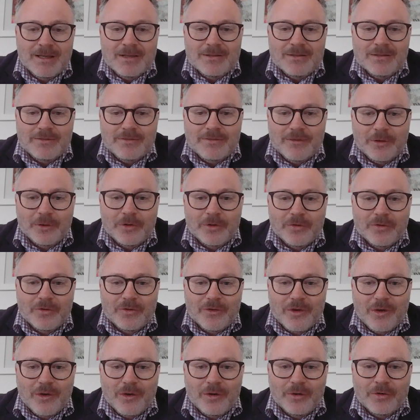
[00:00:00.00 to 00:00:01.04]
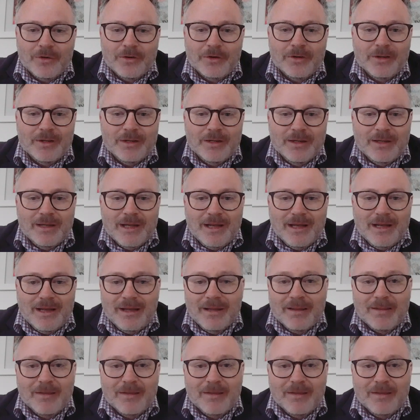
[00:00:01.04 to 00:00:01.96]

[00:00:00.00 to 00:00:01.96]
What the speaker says: to focus on a